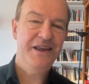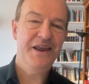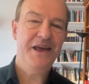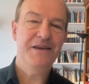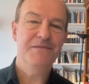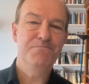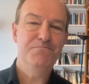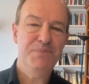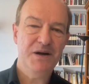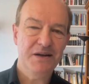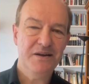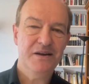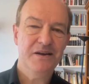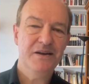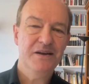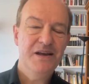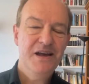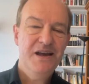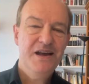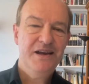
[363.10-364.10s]
Ed
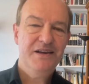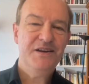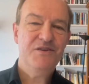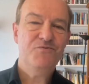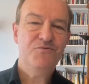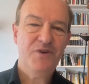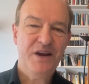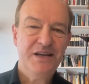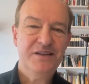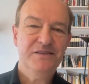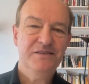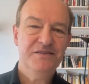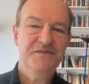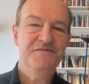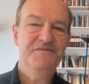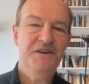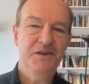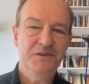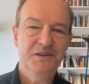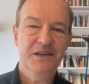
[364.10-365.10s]
Bunker, and it
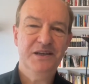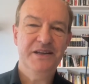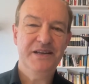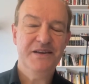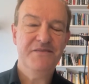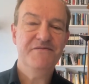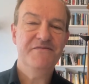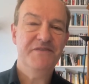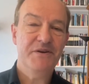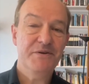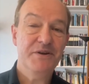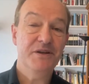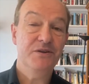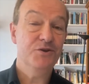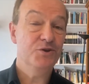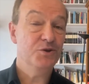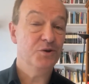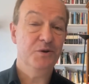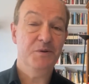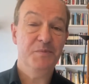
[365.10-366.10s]
rattles vulgarly and very
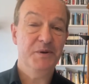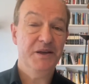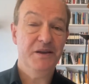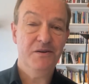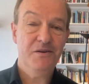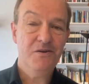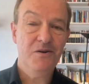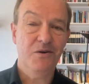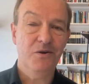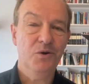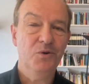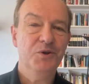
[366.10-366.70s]
enjoyably along,